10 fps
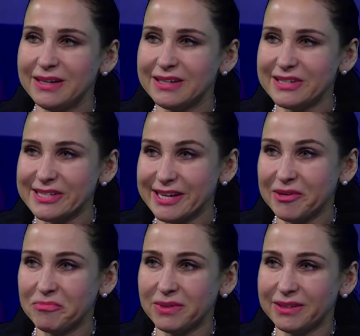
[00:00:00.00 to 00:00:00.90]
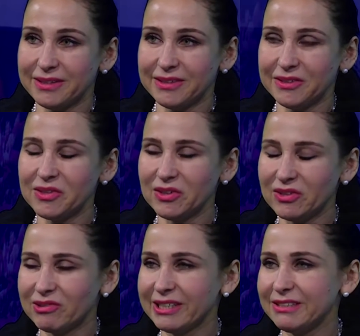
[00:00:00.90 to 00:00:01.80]
some
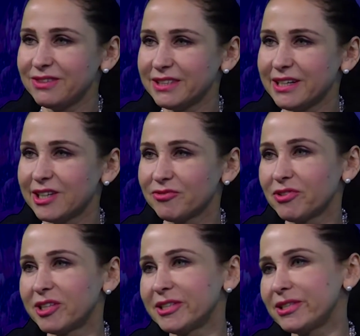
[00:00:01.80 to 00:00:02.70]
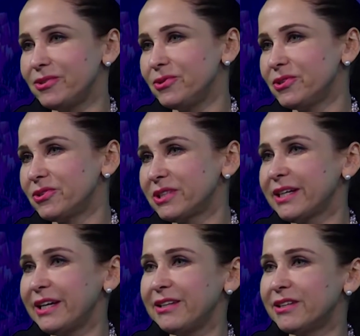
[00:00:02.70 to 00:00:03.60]
great photographers used to
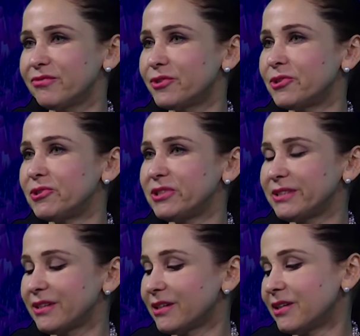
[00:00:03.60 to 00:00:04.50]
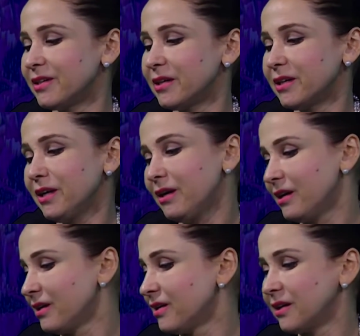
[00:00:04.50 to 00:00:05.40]
say the first
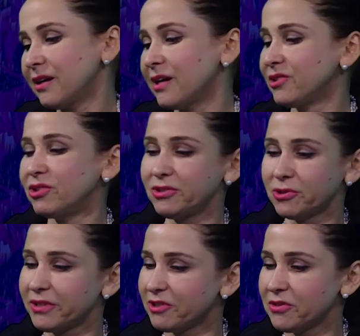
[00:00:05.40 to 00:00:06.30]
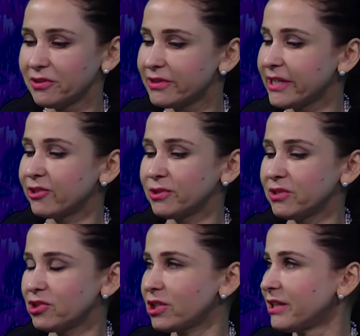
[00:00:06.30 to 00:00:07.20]
100 or even
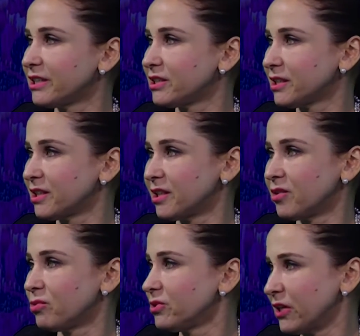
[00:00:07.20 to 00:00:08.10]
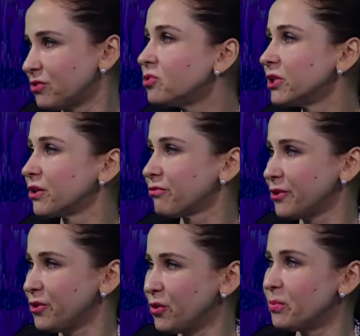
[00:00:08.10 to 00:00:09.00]
1,000 shots will not work for
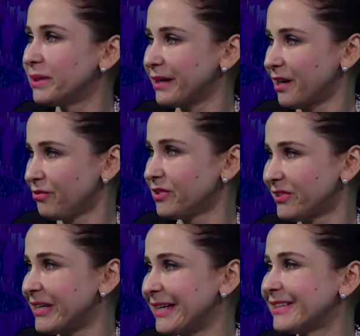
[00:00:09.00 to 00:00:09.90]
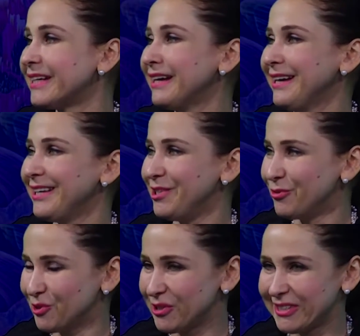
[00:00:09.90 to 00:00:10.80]
you, but after that you
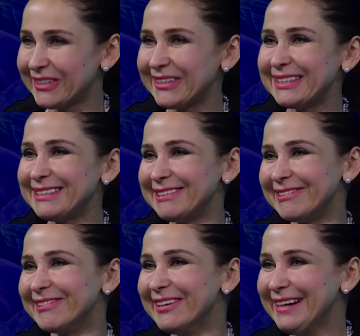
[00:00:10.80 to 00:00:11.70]
will start to